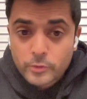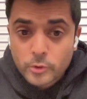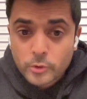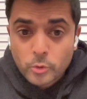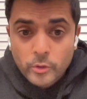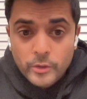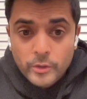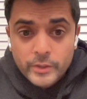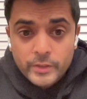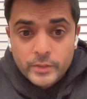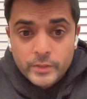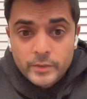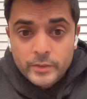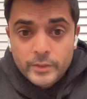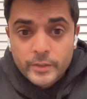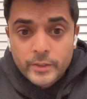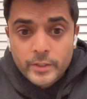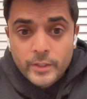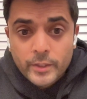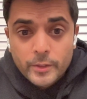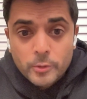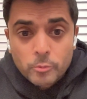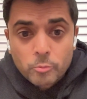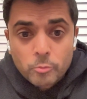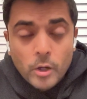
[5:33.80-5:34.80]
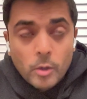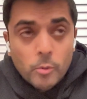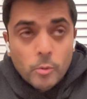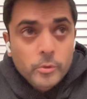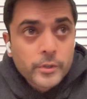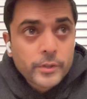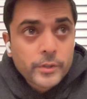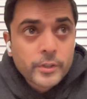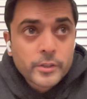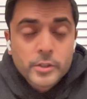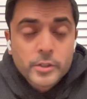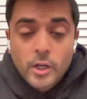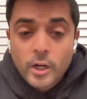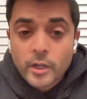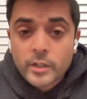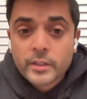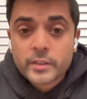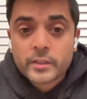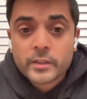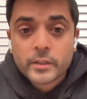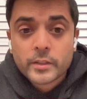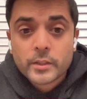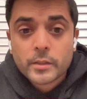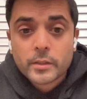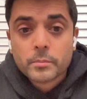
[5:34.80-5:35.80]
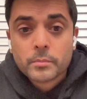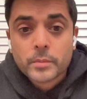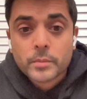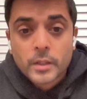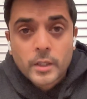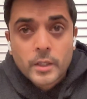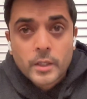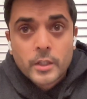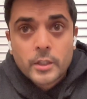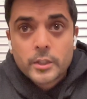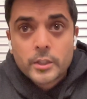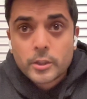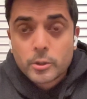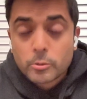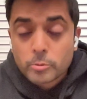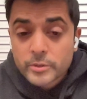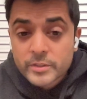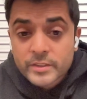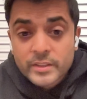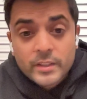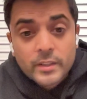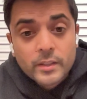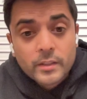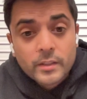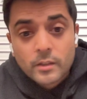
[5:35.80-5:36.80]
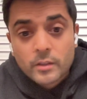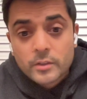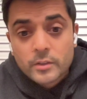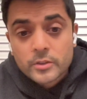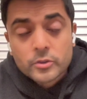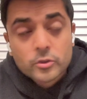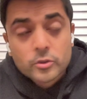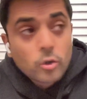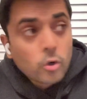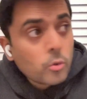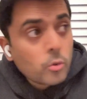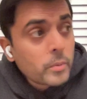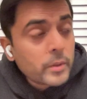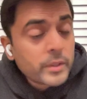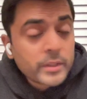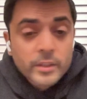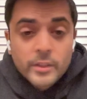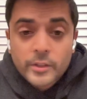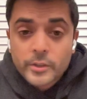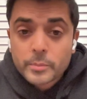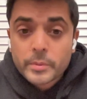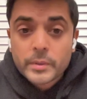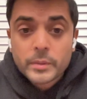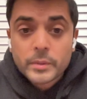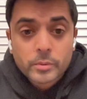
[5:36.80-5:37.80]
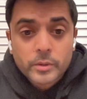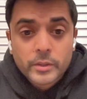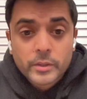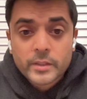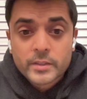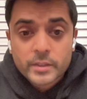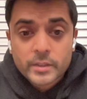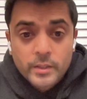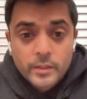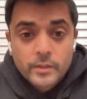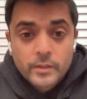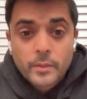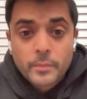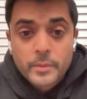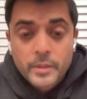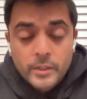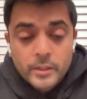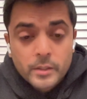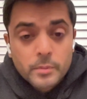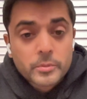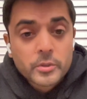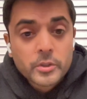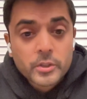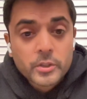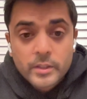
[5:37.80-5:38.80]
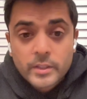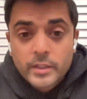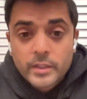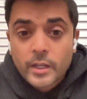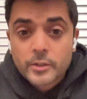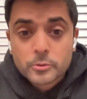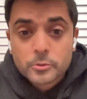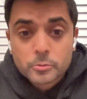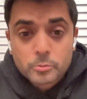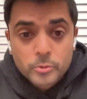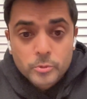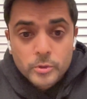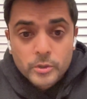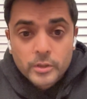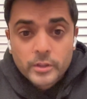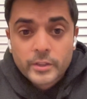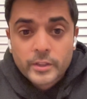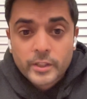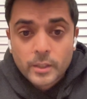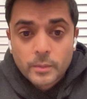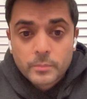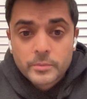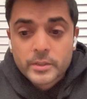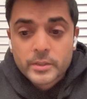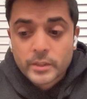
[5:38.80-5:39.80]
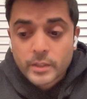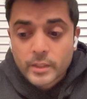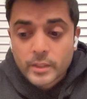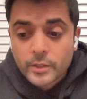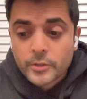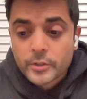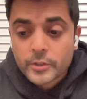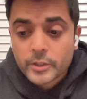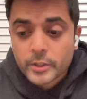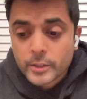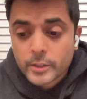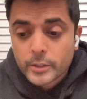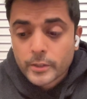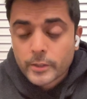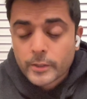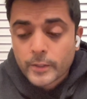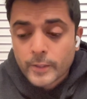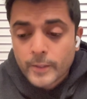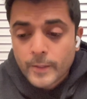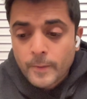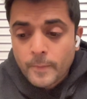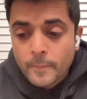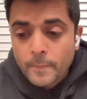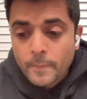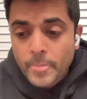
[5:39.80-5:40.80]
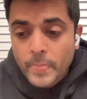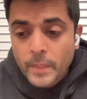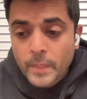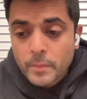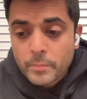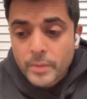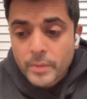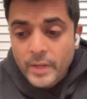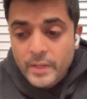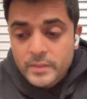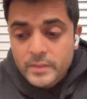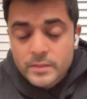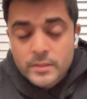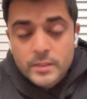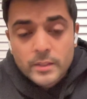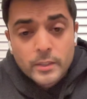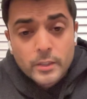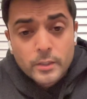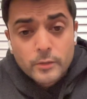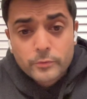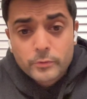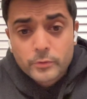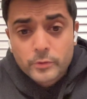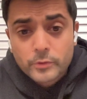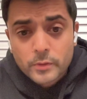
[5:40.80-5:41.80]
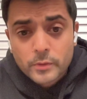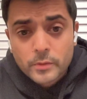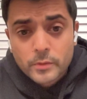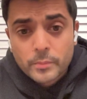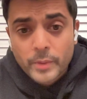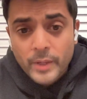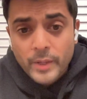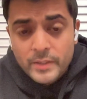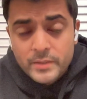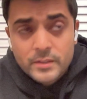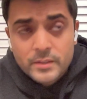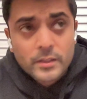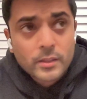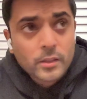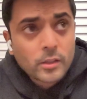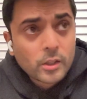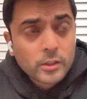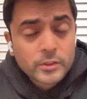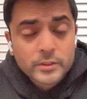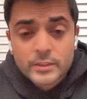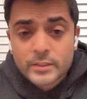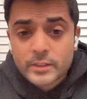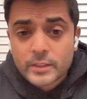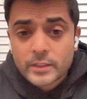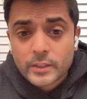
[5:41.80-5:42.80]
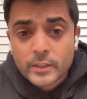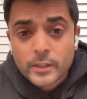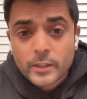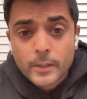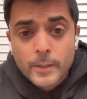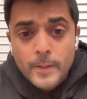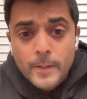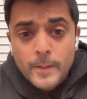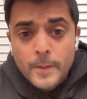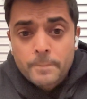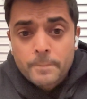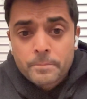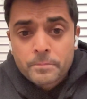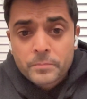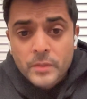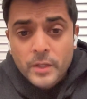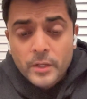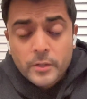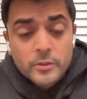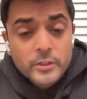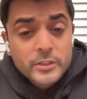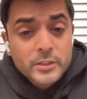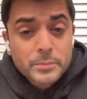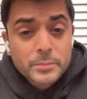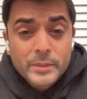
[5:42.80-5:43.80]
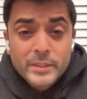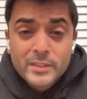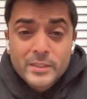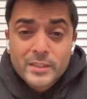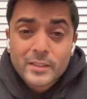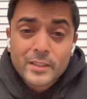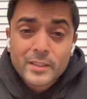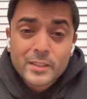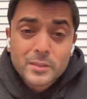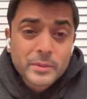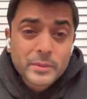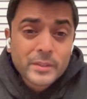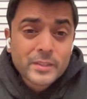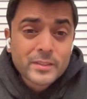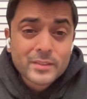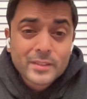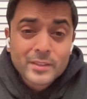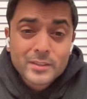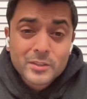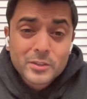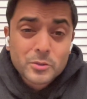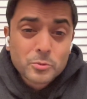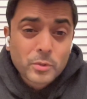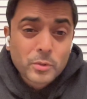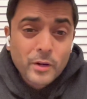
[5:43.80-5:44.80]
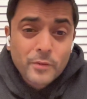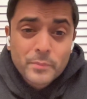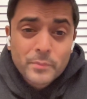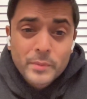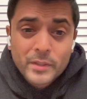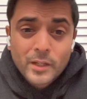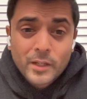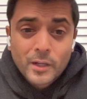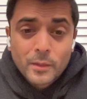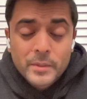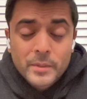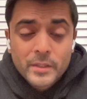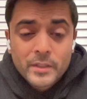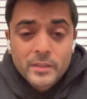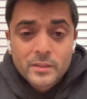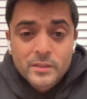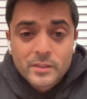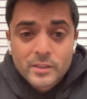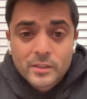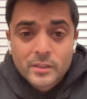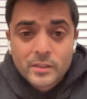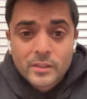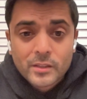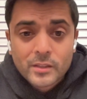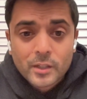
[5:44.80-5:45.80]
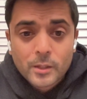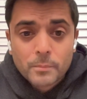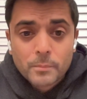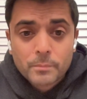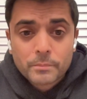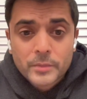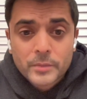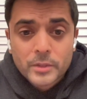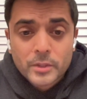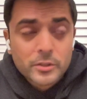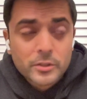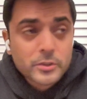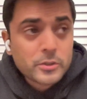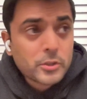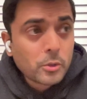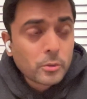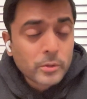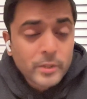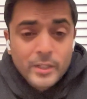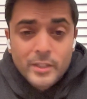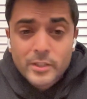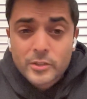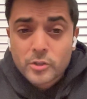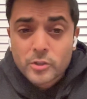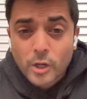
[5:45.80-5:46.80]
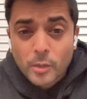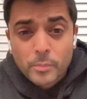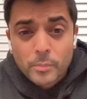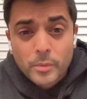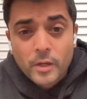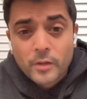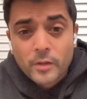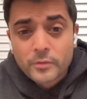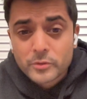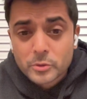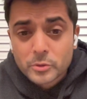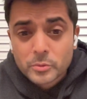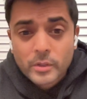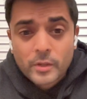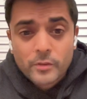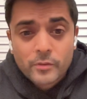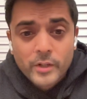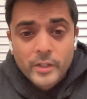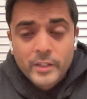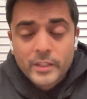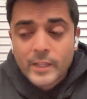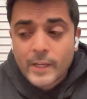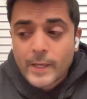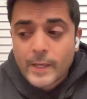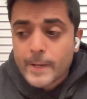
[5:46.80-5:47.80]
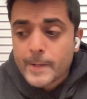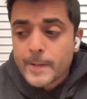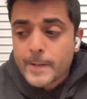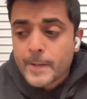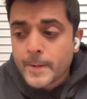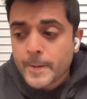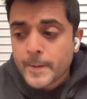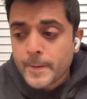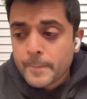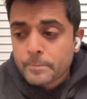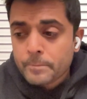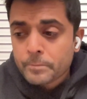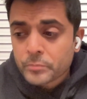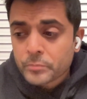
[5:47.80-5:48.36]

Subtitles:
stuff accordingly. And then while we're there talking to them, we're seeing so many other people get together. I mean, the community has really come together here in Pasadena for Pasadena Altadena. And I can only speak to this because this is where I've been coming to come, donate, drop off, do whatever I can.